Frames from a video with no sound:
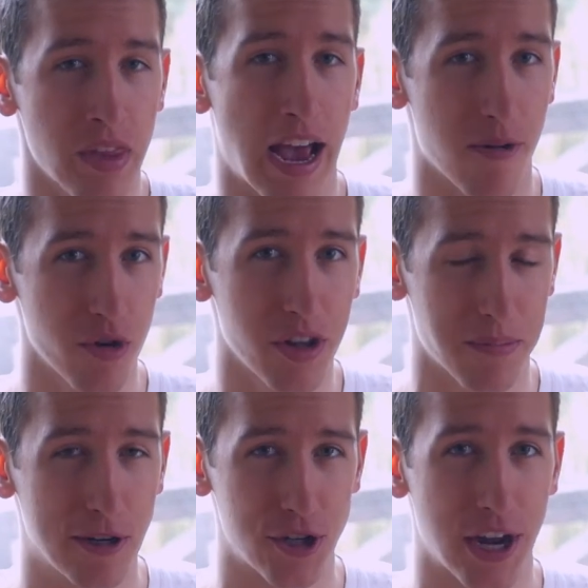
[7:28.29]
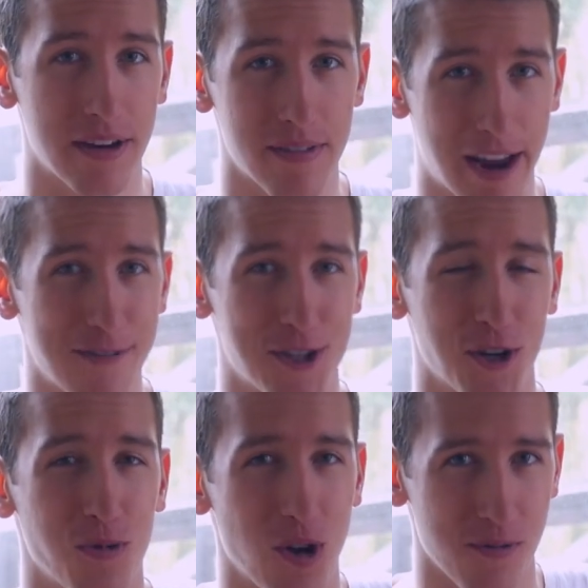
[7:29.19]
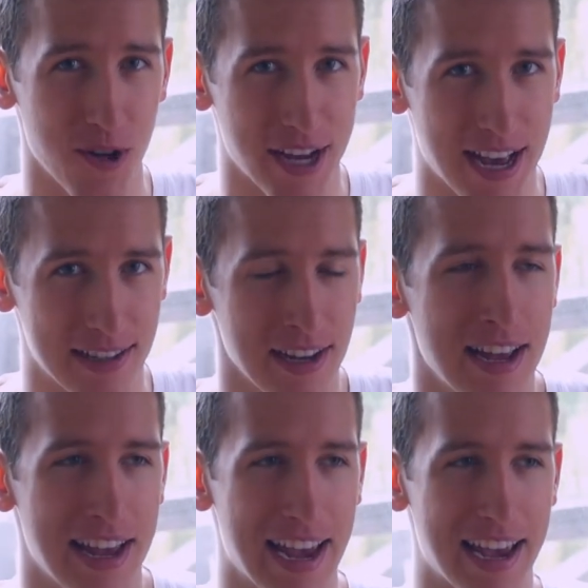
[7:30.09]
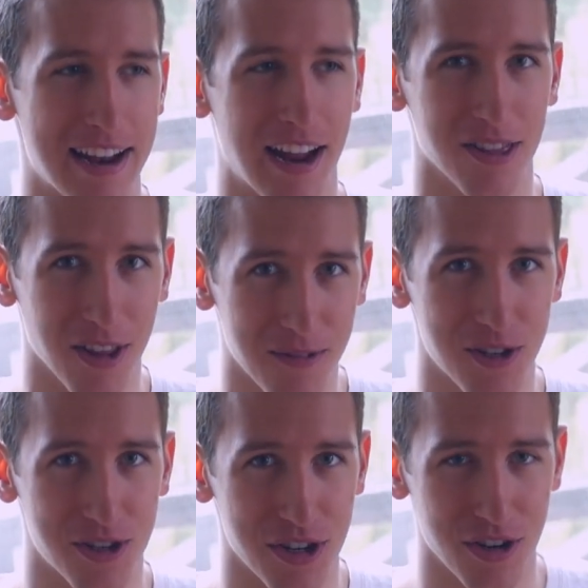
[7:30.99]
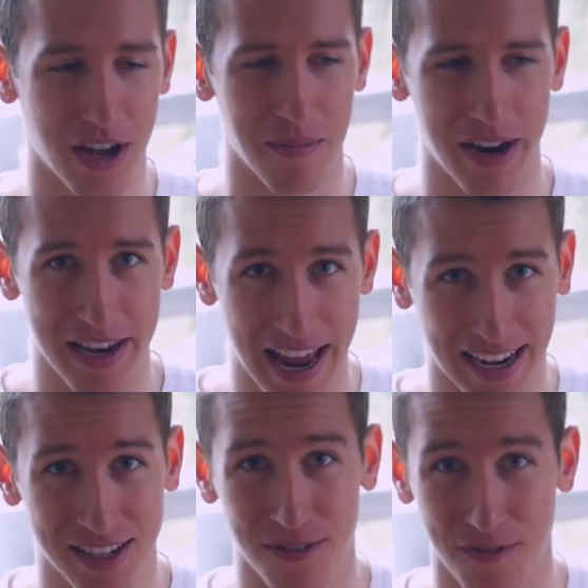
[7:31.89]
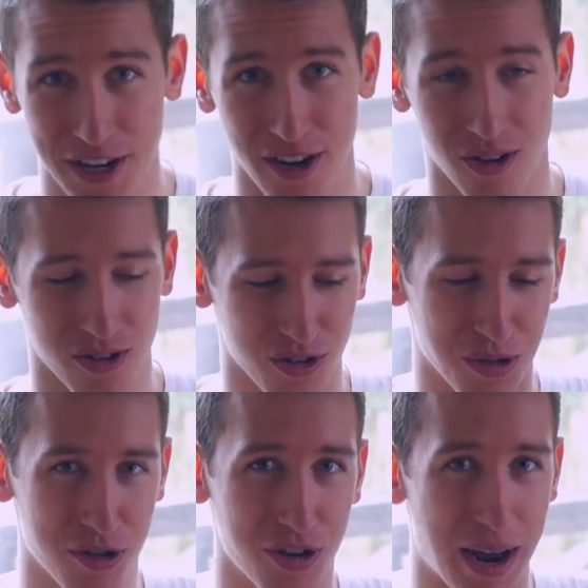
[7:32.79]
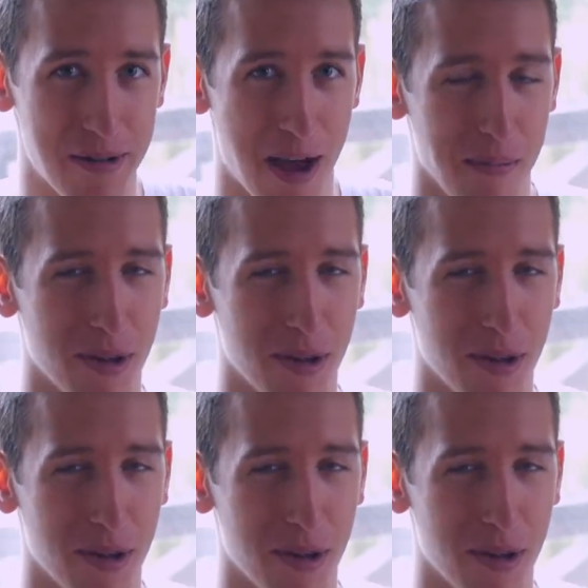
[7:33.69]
I really appreciate every single one of you guys, and I'd love to see you in my next video. So subscribe down